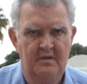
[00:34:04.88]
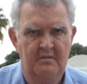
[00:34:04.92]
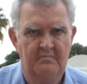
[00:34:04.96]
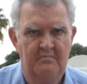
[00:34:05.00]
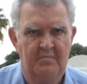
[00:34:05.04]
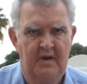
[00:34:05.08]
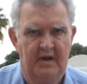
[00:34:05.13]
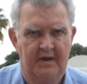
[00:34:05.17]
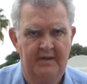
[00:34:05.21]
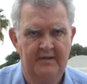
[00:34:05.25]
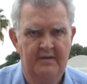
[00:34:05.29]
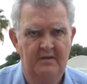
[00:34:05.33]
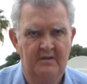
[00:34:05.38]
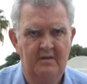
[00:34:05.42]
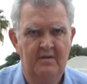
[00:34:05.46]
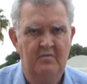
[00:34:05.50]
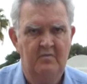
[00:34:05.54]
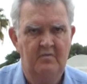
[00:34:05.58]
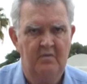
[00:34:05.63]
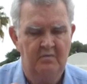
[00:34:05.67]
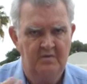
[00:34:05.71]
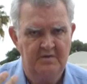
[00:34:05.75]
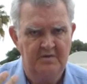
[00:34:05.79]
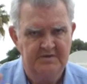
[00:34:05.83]
but
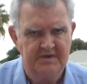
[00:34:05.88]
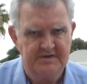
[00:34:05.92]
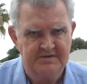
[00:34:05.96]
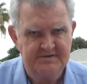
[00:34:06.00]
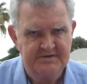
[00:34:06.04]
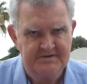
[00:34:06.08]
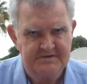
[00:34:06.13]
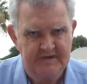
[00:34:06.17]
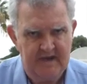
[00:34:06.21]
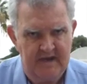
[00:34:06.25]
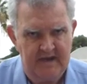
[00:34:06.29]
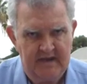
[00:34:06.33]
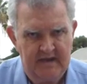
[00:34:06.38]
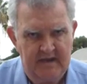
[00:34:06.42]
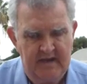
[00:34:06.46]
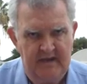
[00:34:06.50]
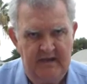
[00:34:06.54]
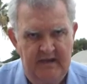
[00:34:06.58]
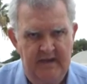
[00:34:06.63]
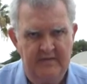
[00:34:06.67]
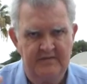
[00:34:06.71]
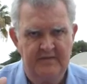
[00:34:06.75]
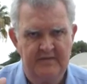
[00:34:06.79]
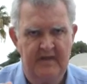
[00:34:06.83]
we were just taking
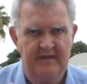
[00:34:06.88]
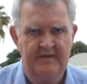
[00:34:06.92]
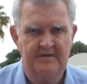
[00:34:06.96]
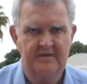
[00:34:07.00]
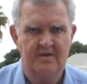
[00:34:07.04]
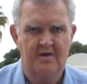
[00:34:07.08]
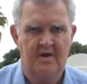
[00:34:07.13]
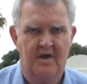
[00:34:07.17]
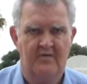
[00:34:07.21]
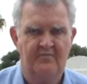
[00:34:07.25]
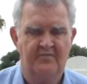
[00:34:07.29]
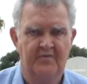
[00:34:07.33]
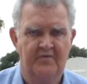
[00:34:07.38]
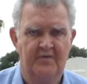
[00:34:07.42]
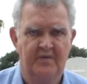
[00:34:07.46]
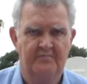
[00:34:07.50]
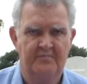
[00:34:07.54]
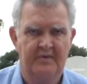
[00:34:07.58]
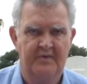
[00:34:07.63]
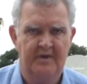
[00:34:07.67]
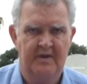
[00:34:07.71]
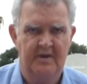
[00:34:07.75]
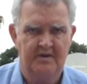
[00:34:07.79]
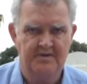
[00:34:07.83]
in at that time
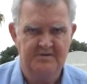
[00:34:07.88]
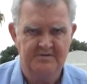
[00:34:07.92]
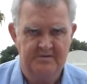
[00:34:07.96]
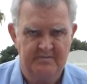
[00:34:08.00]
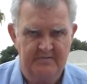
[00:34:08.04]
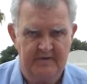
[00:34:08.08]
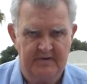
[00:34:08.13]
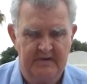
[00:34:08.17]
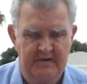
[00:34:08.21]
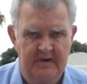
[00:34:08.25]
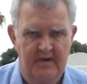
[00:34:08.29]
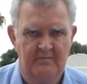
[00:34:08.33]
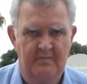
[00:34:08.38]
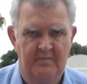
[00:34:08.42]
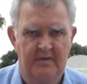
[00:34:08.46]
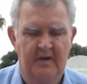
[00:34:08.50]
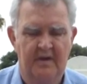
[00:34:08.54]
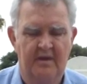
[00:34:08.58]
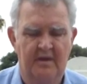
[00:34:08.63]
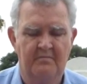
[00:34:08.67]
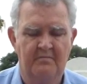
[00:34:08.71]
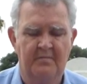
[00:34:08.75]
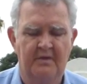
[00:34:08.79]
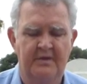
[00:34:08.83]
Filipinos to become
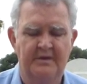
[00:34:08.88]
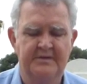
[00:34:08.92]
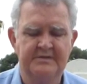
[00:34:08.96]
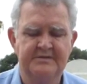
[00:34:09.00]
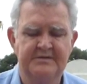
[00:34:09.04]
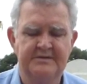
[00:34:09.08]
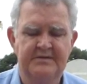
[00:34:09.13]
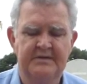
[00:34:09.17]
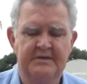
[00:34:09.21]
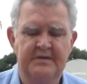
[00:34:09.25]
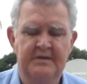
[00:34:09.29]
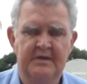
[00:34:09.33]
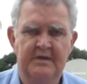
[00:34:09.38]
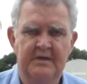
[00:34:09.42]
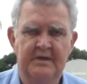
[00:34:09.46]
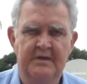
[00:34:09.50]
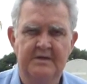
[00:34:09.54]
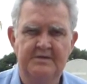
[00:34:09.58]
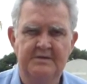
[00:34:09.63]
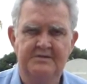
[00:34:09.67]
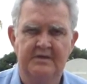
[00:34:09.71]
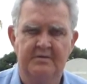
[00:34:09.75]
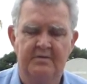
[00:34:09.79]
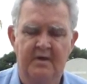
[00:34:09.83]
Columbans.
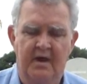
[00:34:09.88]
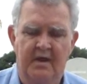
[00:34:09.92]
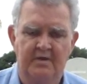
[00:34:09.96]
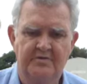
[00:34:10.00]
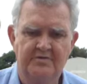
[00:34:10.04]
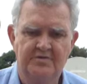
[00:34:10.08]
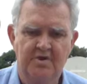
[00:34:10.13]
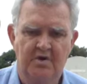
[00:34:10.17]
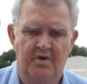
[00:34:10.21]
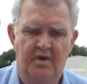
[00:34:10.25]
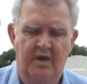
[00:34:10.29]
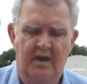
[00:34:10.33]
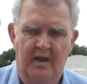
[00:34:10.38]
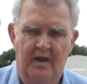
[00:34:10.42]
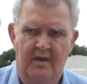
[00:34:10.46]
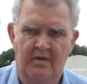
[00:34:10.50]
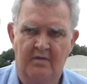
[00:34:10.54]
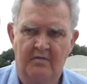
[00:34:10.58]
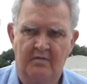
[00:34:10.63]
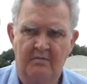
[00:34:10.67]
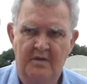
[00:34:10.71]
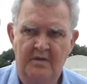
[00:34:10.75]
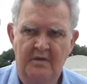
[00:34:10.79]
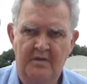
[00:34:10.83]

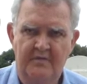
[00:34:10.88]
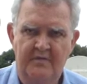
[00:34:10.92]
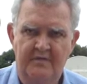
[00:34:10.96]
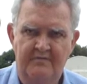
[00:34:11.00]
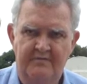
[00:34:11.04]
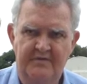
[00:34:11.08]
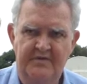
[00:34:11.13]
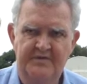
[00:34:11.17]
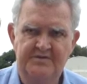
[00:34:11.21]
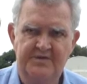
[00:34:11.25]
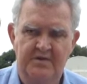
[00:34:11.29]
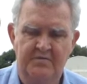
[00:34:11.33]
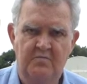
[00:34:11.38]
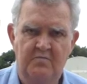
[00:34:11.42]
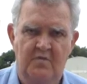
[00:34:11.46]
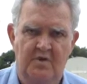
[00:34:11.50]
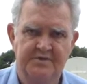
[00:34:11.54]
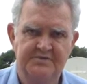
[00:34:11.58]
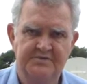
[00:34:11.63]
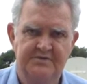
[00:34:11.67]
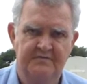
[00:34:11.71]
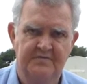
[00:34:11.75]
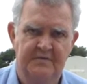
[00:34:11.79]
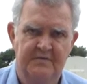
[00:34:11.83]
So the vision
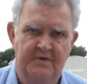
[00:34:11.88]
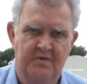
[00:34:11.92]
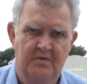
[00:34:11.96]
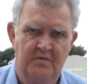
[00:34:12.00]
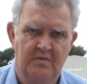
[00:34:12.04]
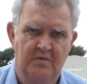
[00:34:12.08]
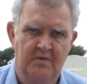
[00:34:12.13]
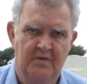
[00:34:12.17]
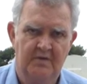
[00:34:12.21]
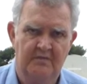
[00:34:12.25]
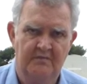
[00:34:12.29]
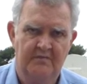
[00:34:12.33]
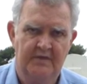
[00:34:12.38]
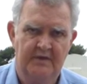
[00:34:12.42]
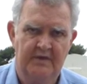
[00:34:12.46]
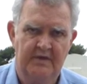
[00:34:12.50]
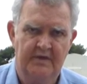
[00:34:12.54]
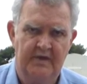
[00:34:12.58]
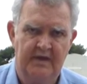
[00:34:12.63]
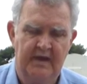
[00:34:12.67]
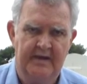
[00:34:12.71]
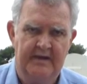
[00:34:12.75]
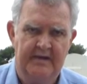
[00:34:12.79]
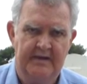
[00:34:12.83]
was of the
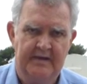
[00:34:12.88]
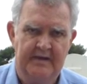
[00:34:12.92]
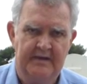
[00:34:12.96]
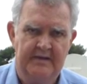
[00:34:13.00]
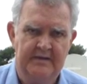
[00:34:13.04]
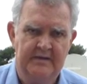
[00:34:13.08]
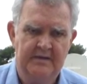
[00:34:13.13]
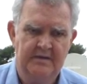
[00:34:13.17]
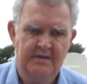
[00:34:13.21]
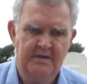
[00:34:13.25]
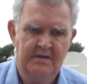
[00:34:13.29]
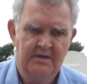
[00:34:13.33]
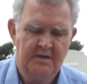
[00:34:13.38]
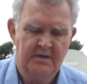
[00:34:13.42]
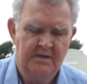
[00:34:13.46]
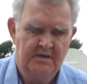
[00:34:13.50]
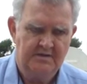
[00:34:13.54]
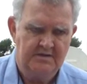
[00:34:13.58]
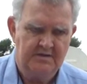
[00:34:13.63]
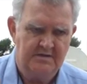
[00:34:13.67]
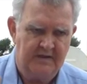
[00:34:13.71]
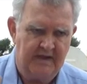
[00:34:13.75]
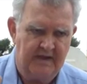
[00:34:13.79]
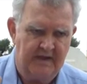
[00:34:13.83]
editor
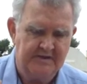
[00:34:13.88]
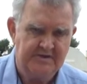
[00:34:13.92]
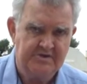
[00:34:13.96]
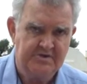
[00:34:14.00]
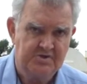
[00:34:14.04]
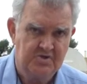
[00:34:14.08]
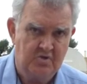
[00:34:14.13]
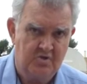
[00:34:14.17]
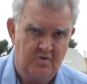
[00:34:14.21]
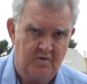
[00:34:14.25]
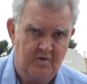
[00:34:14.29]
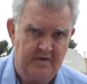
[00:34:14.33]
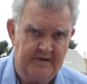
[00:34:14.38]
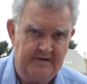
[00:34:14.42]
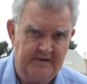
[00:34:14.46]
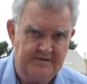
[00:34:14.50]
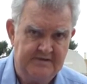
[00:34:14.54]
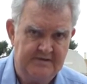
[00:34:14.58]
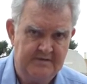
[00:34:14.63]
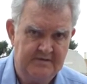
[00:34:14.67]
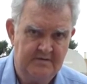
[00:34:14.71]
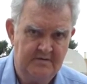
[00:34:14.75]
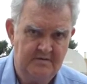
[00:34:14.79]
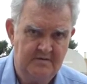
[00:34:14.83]
to get stories